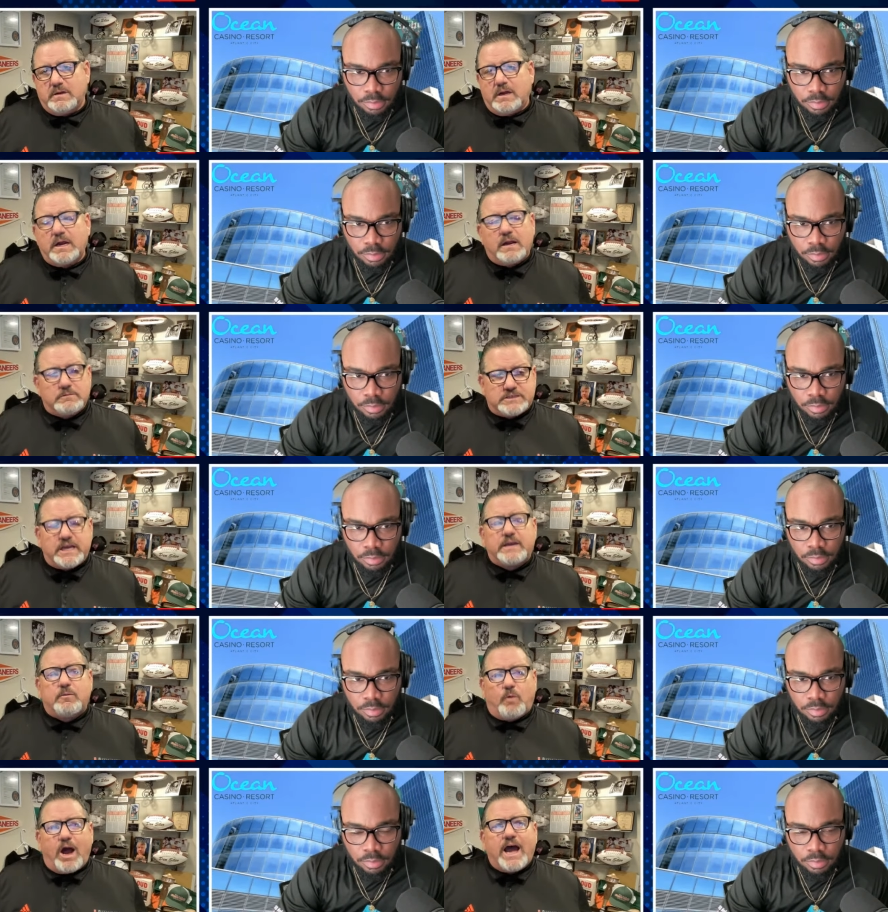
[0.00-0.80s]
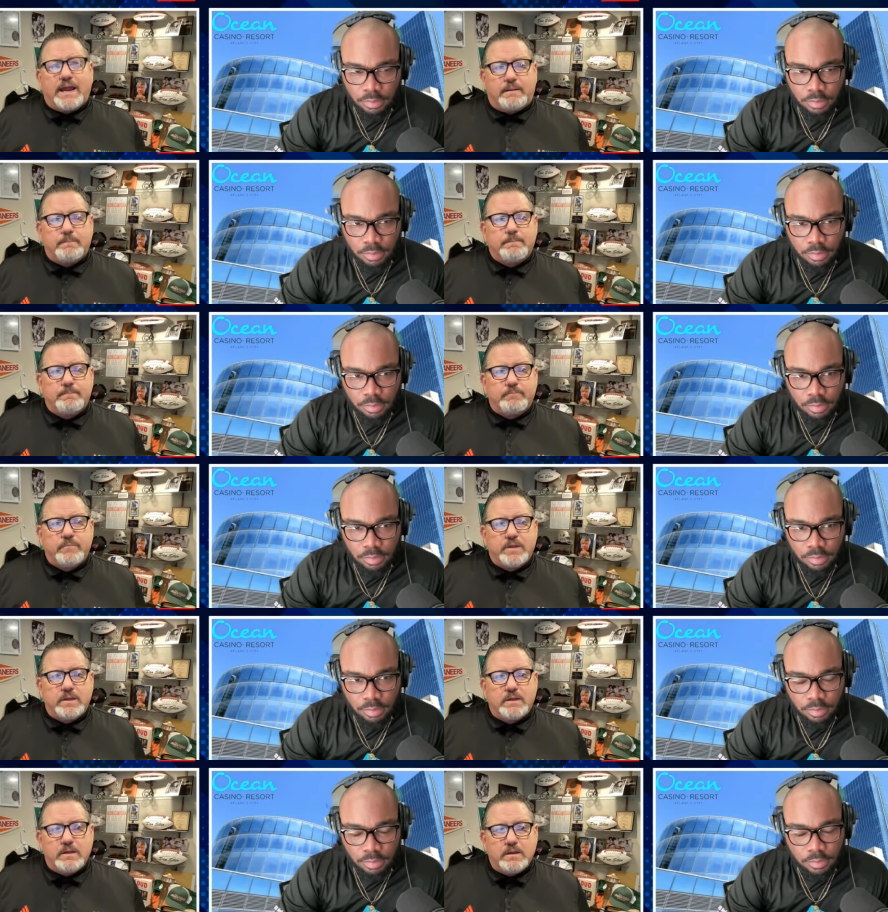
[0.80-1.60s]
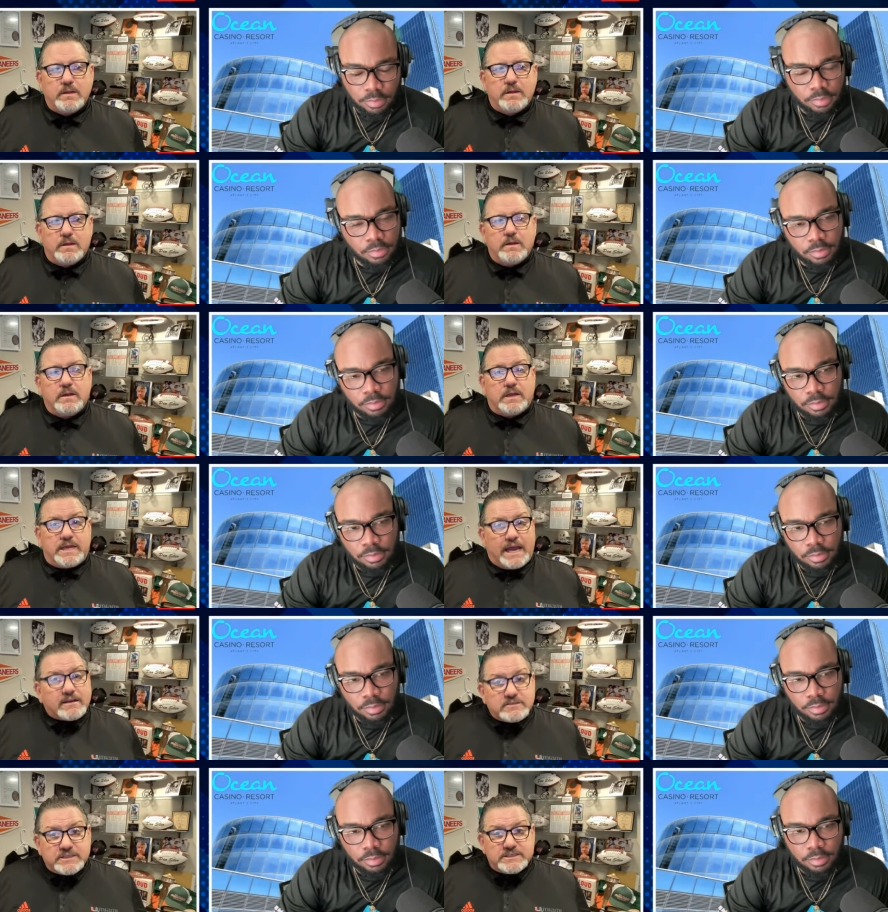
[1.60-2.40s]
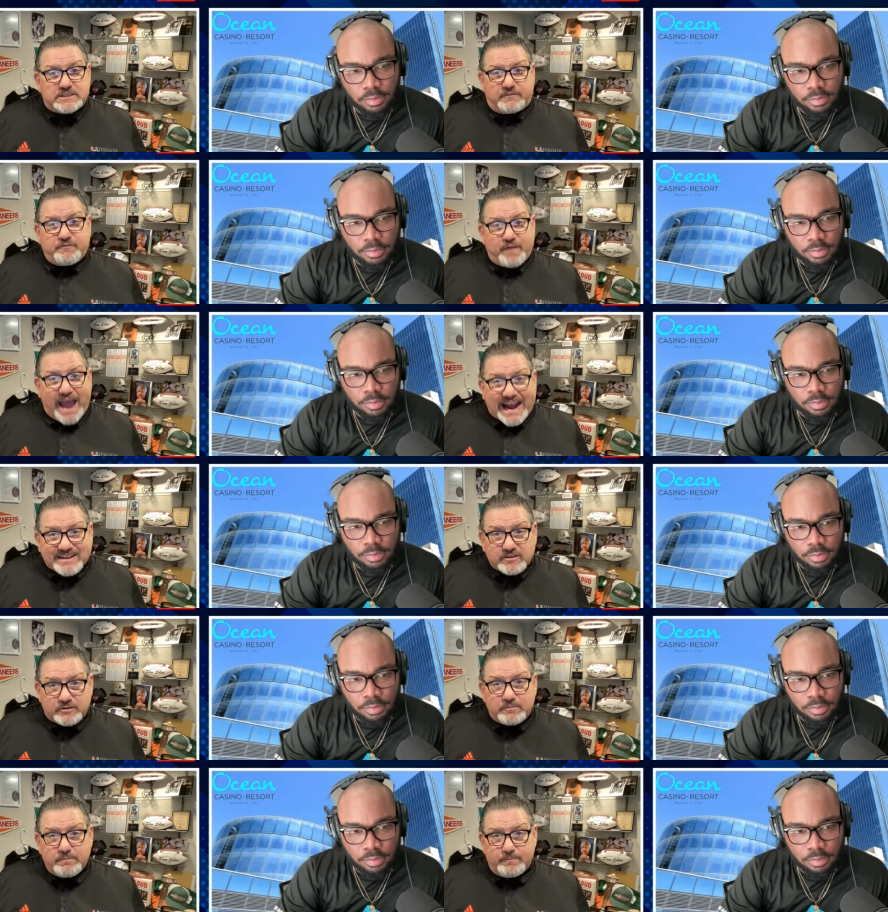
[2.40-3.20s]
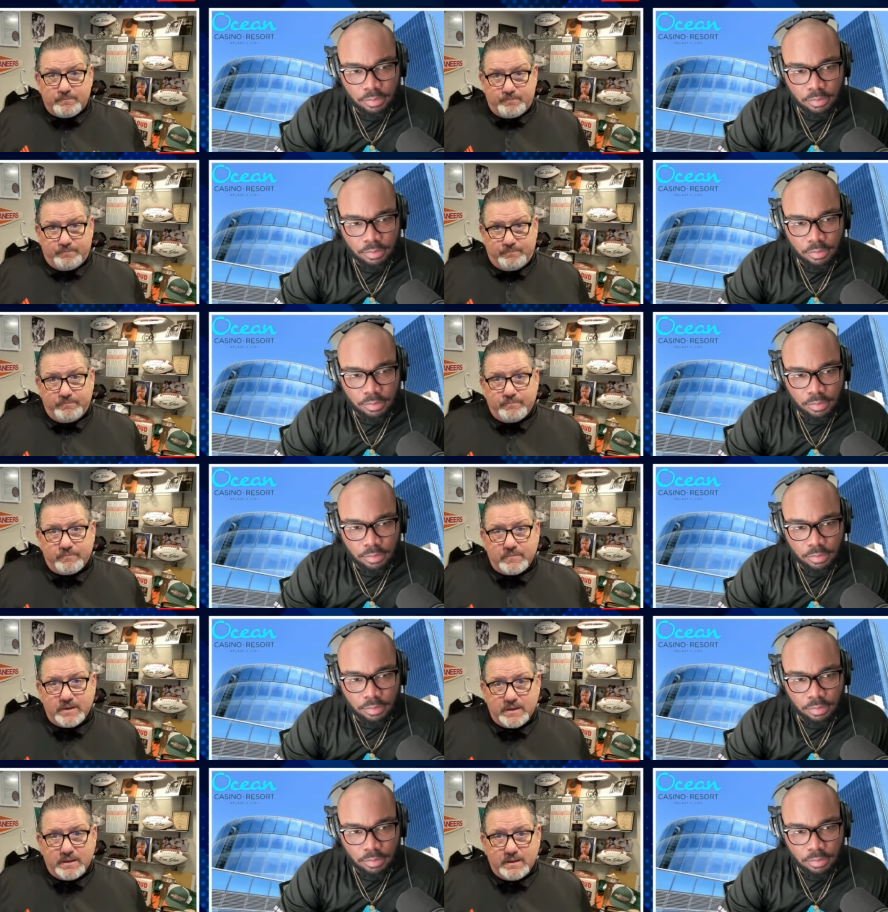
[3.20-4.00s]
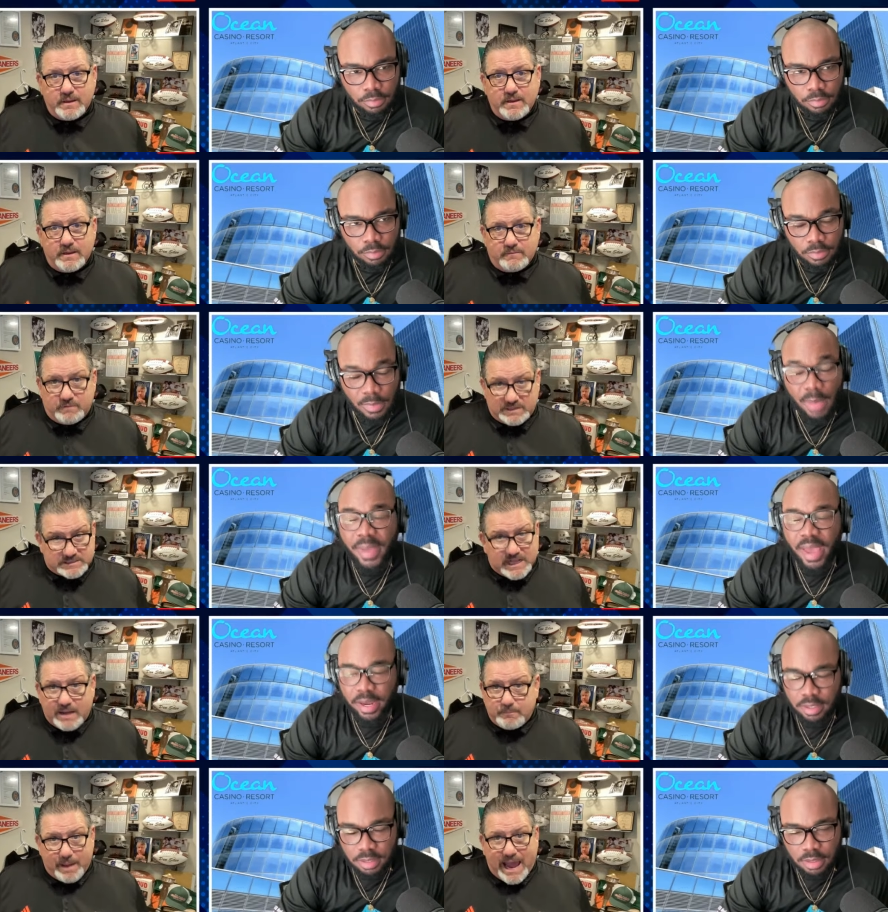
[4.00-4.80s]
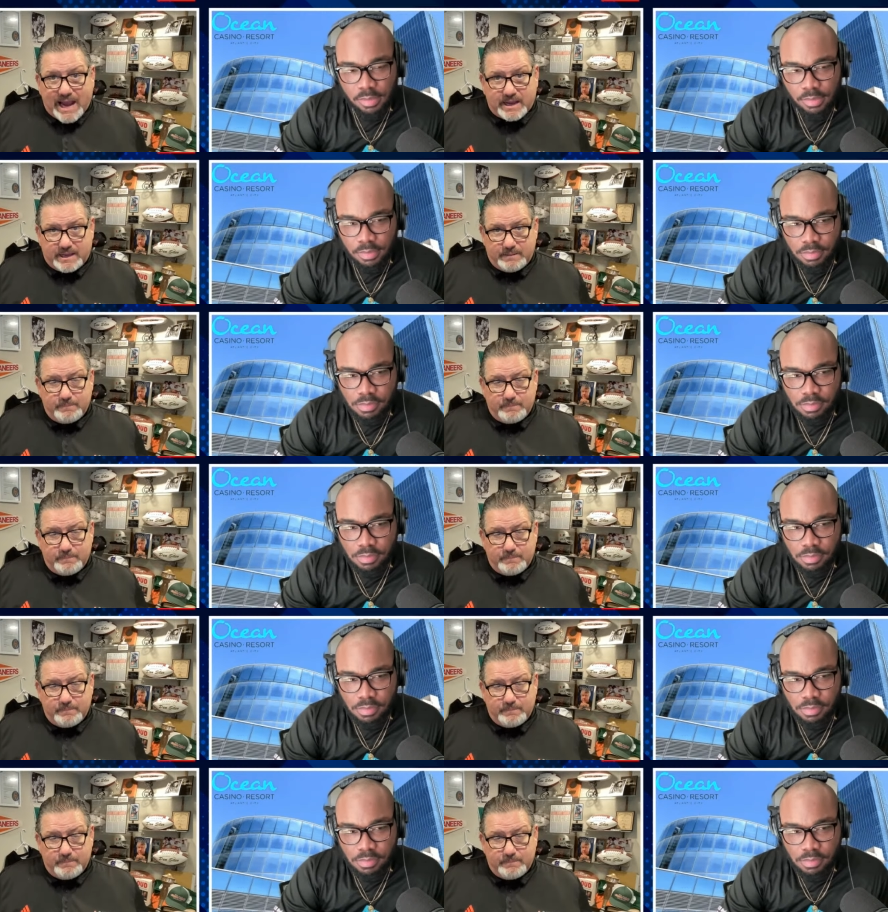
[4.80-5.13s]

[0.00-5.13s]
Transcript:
Speaker 1: and I'll tell you why. Kelce's a factor that He's matters. back.